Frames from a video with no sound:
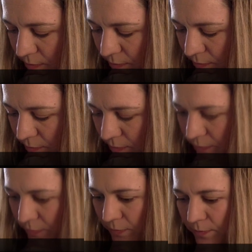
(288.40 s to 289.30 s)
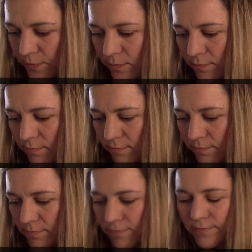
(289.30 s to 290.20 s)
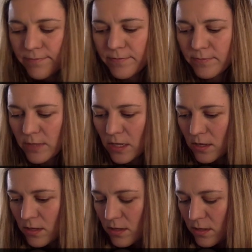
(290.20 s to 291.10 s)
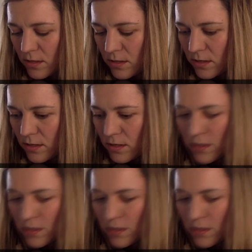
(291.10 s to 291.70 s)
[no speech]